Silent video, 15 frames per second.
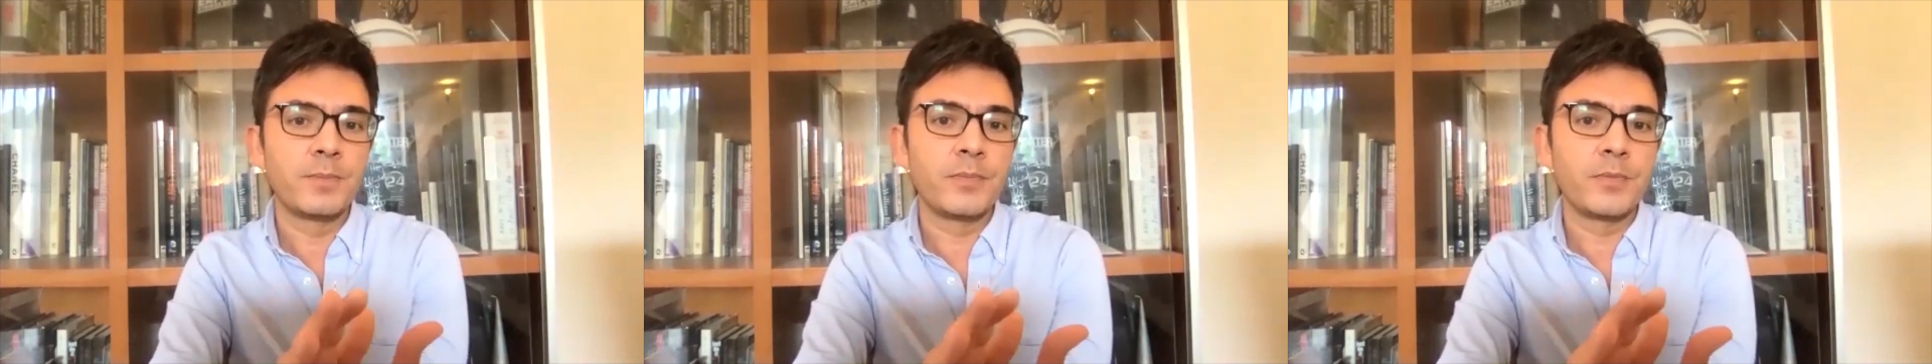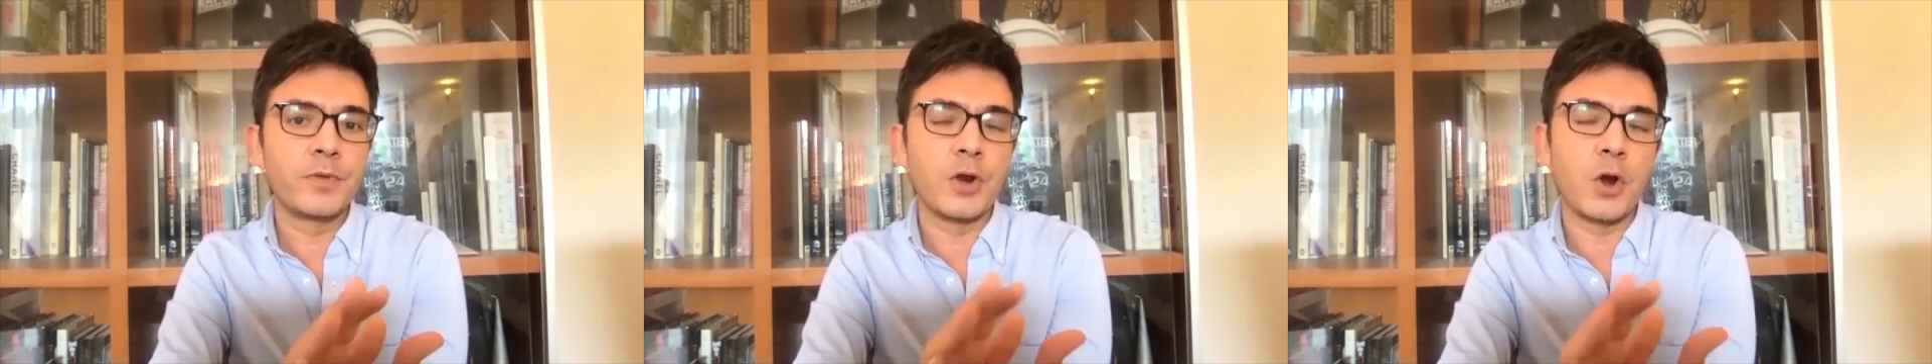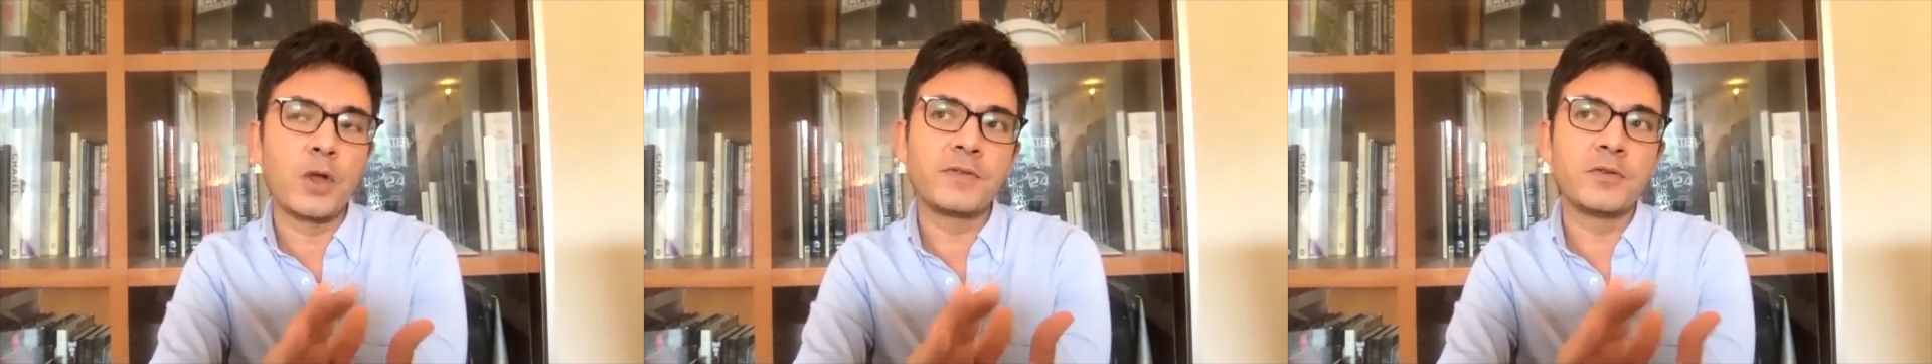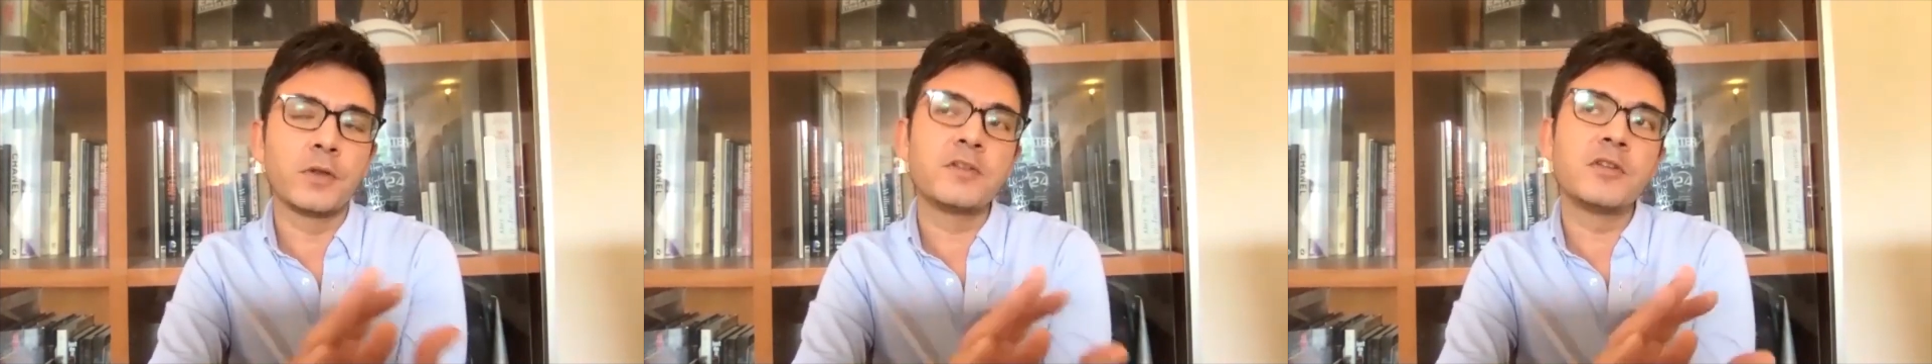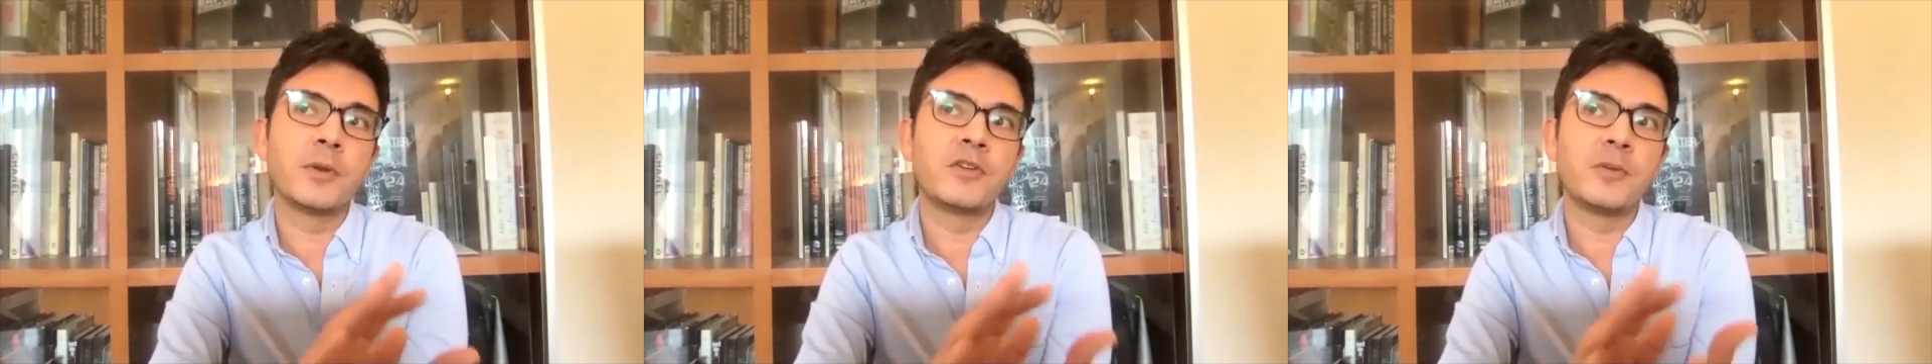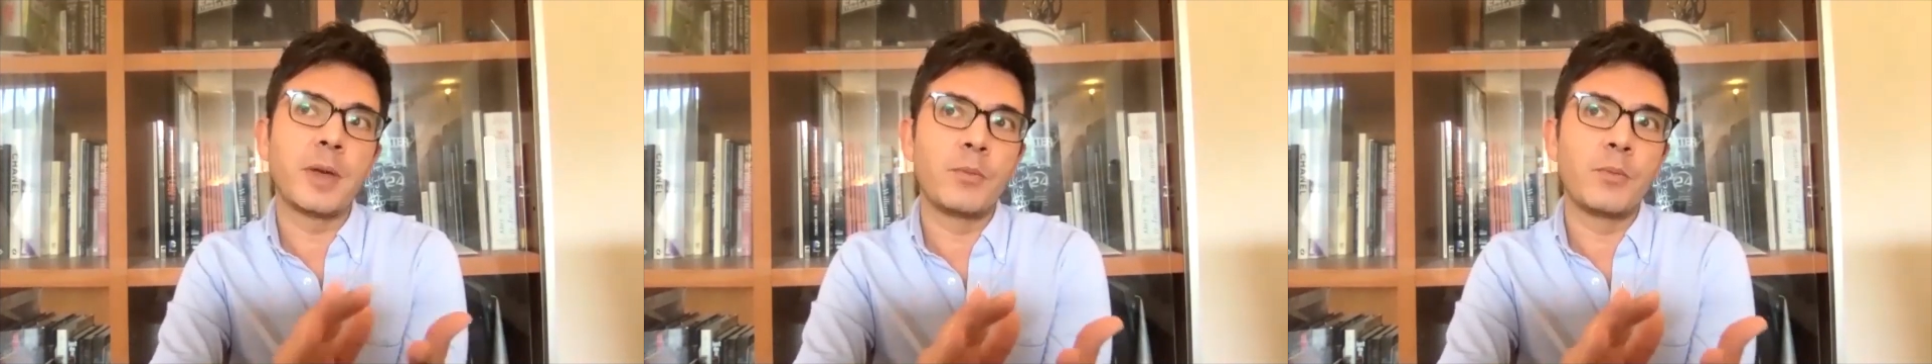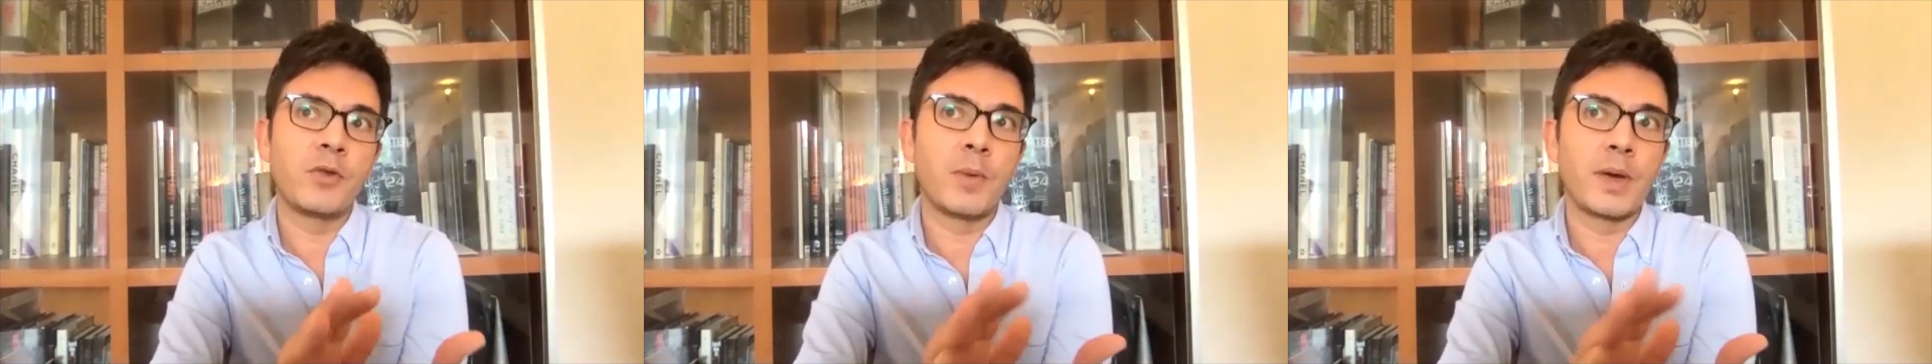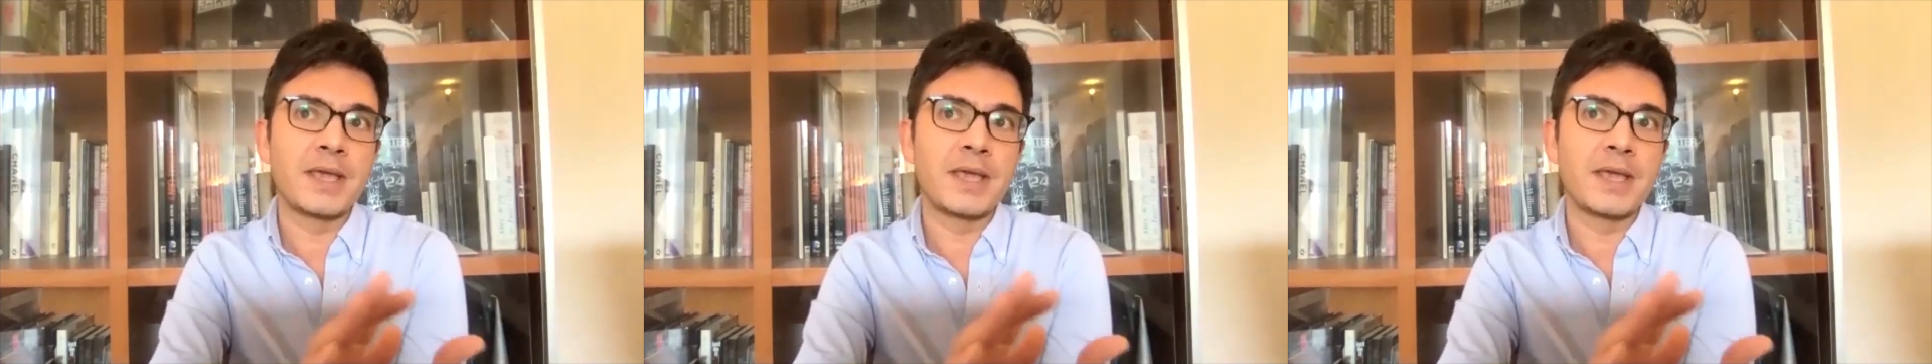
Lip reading: you know, it's not so much about whether my